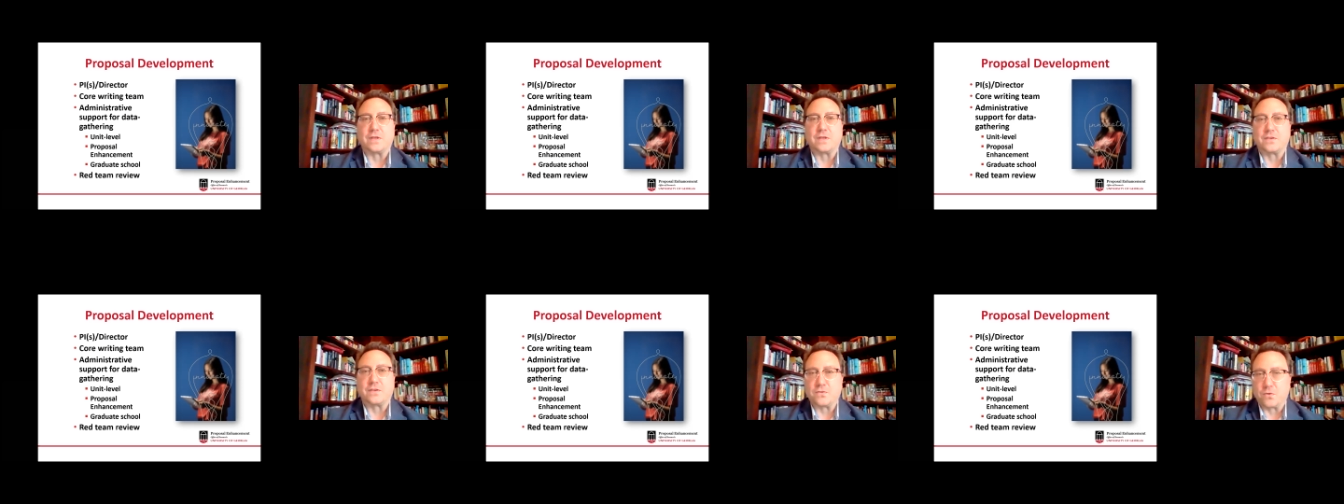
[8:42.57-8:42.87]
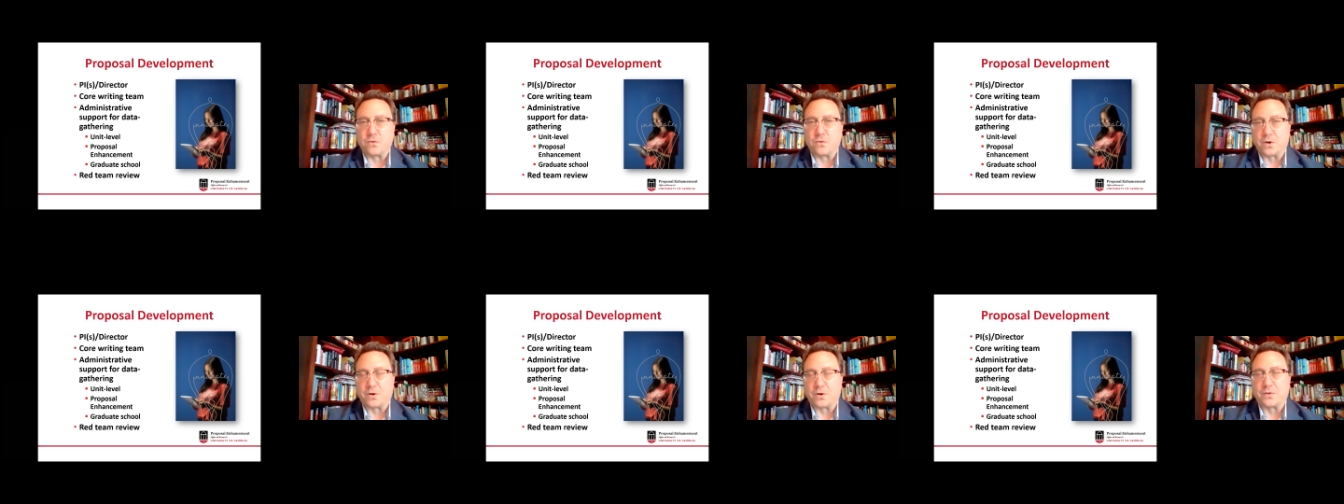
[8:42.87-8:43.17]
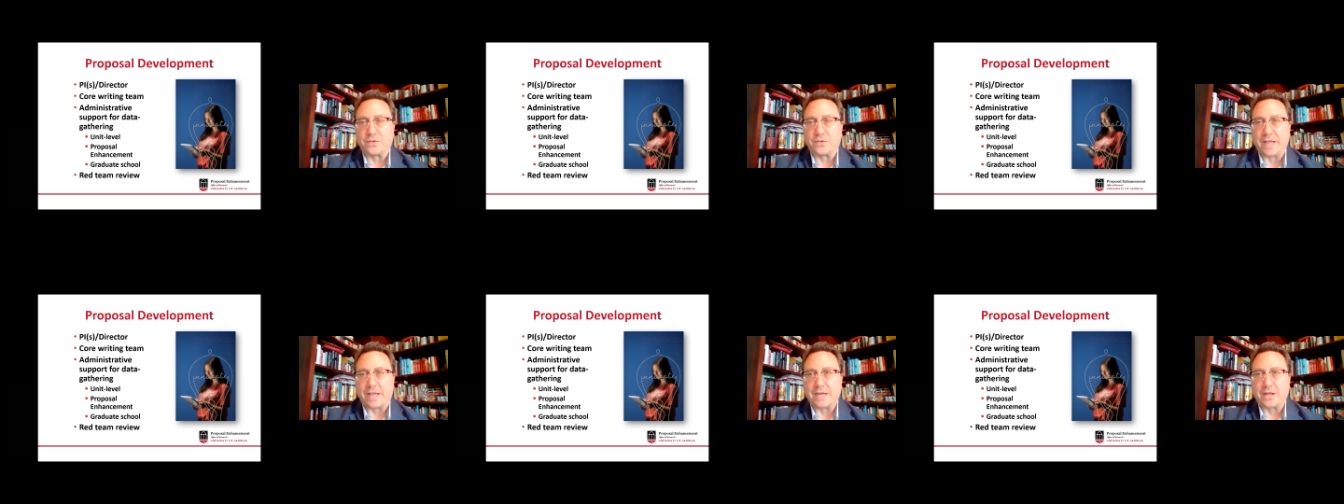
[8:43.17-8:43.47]

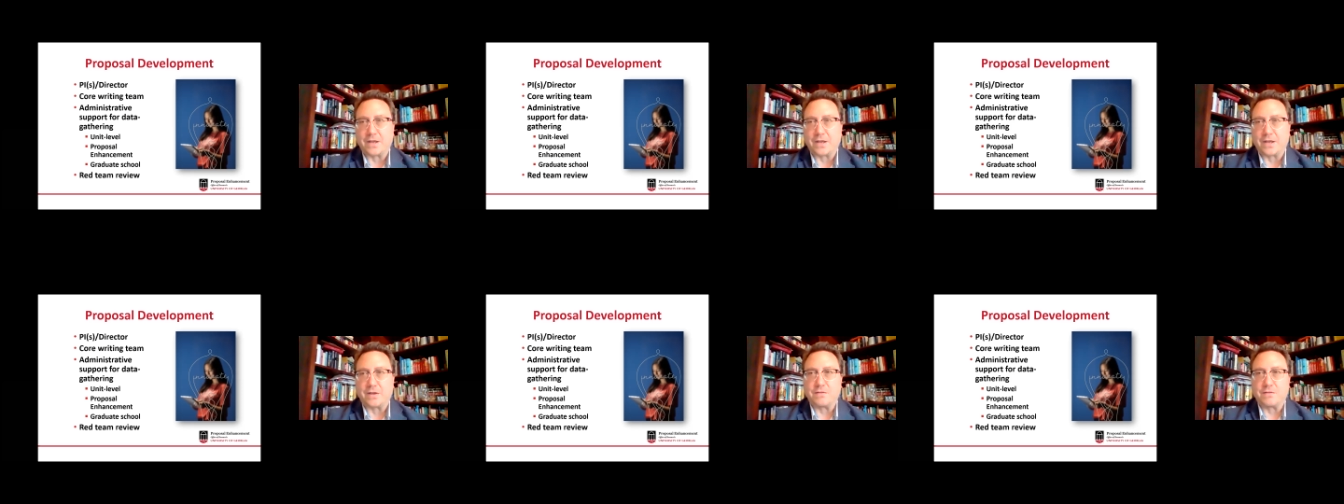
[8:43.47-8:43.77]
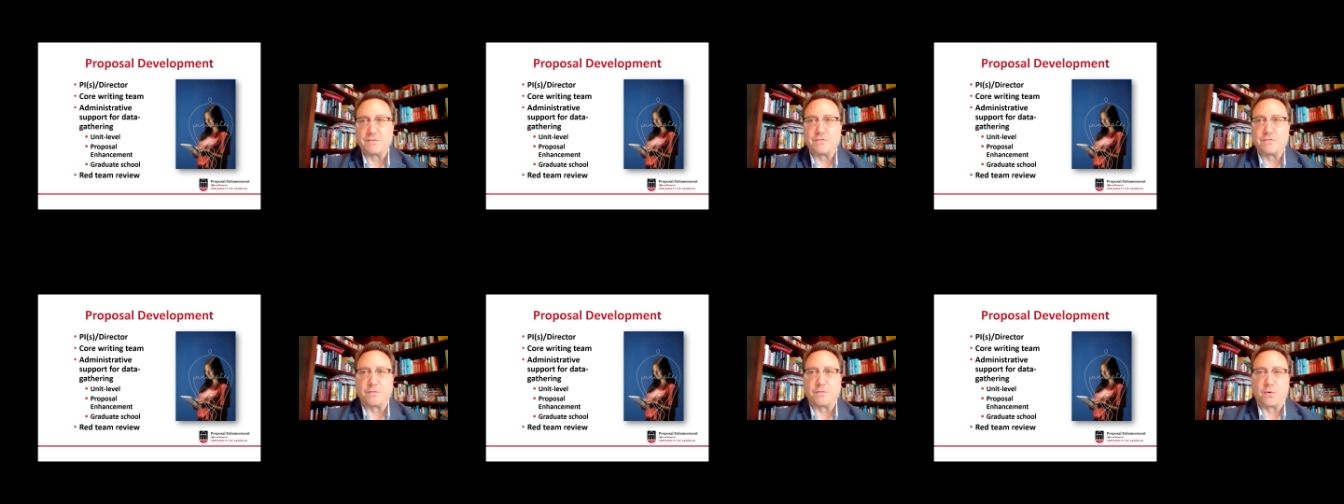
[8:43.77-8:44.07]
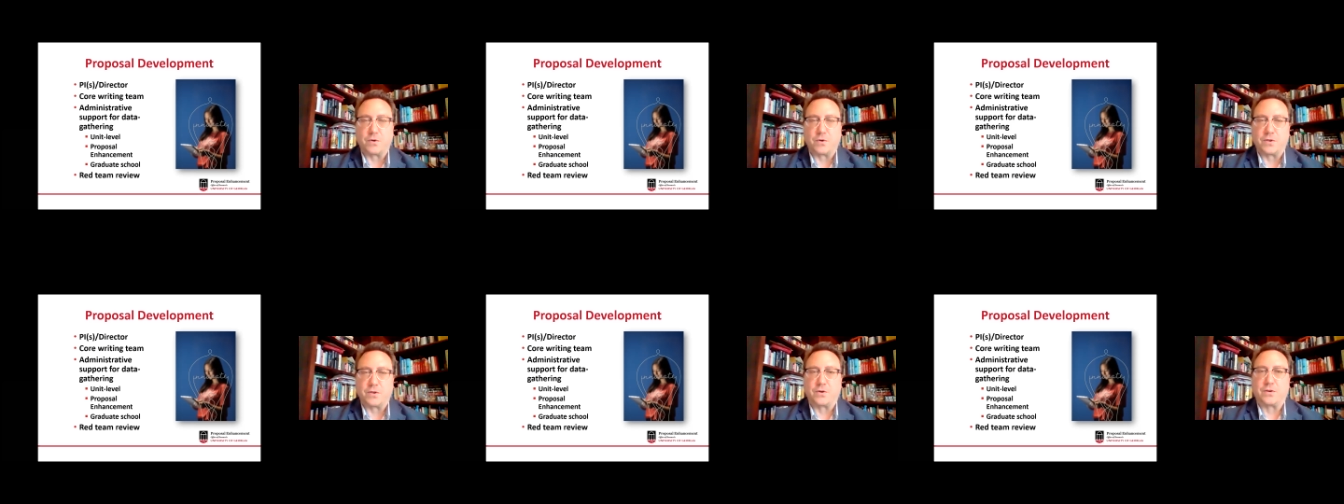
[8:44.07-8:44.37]
historical data
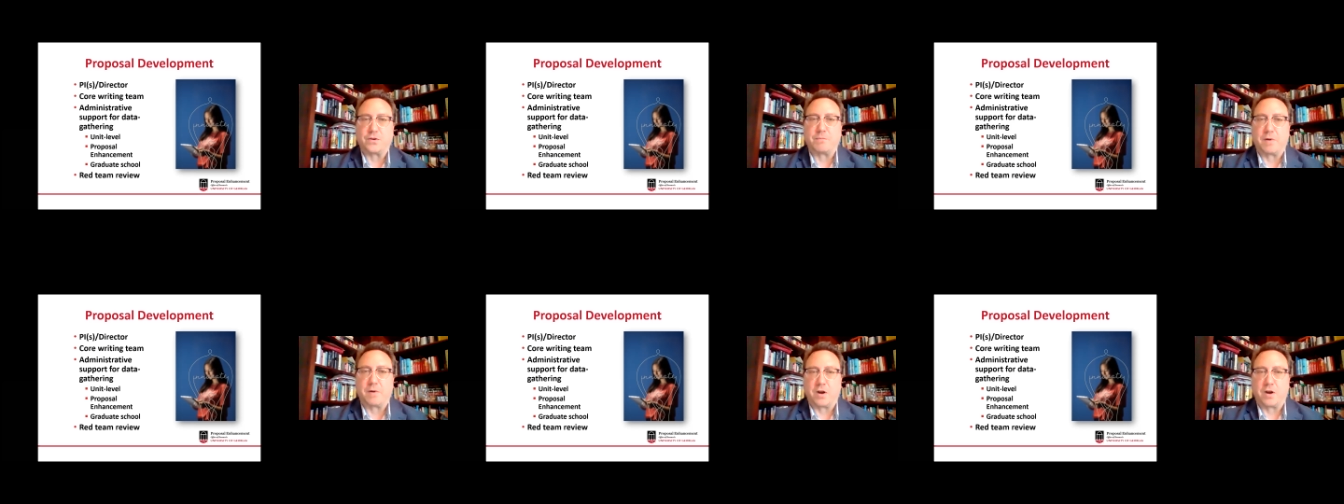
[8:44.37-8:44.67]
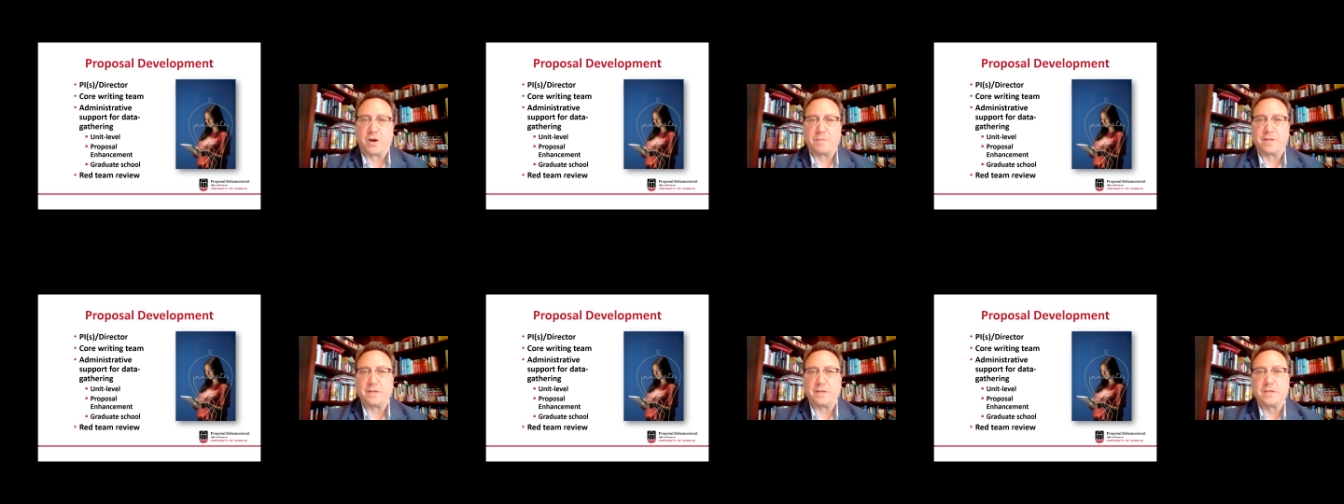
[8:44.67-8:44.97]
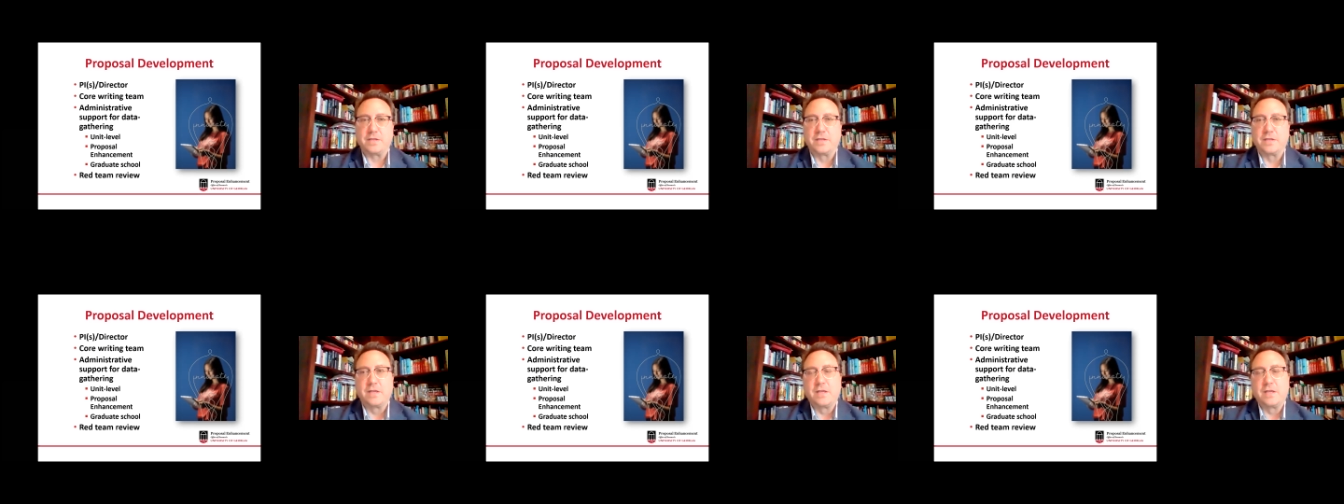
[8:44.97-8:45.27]
for your department.